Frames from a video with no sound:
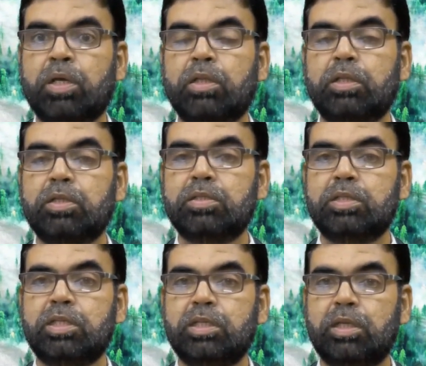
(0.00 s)
This
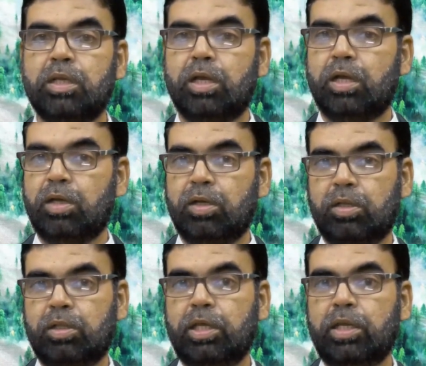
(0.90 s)
zinc,
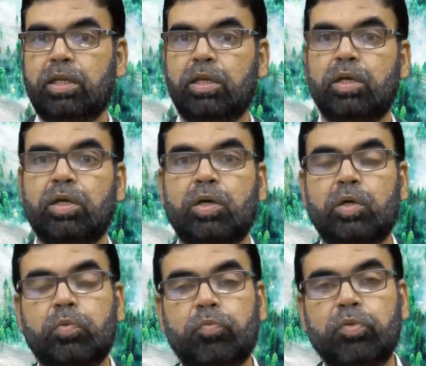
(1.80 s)
then
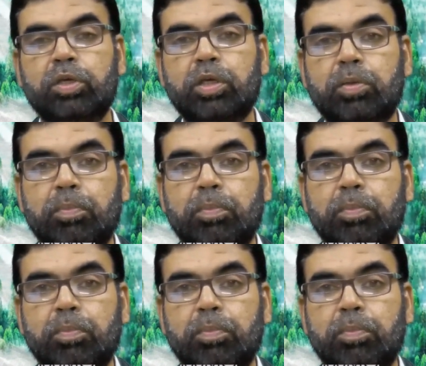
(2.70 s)
we